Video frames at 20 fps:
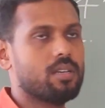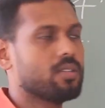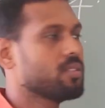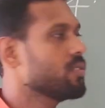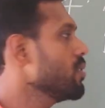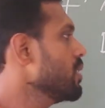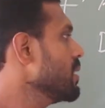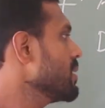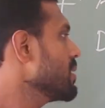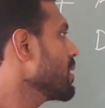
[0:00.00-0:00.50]

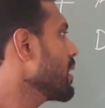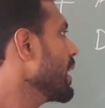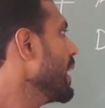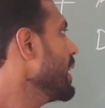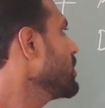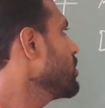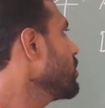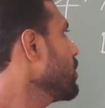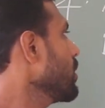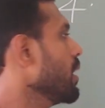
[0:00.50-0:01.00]
So this
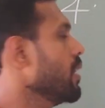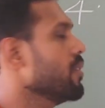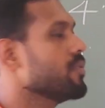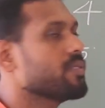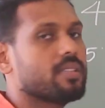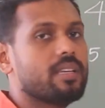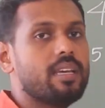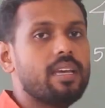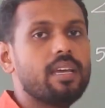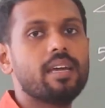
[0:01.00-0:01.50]
ratio
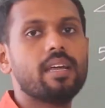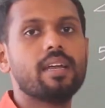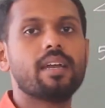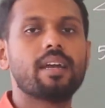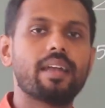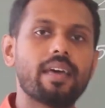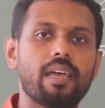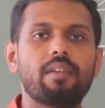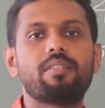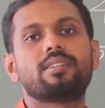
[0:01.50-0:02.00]
gives the
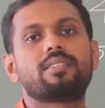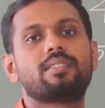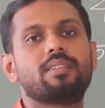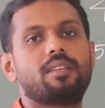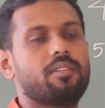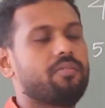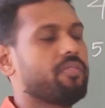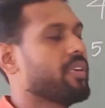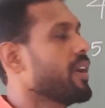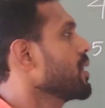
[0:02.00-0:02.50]

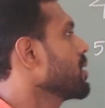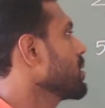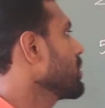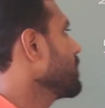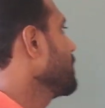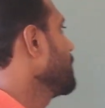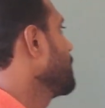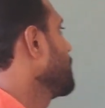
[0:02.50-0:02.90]
diversity factor.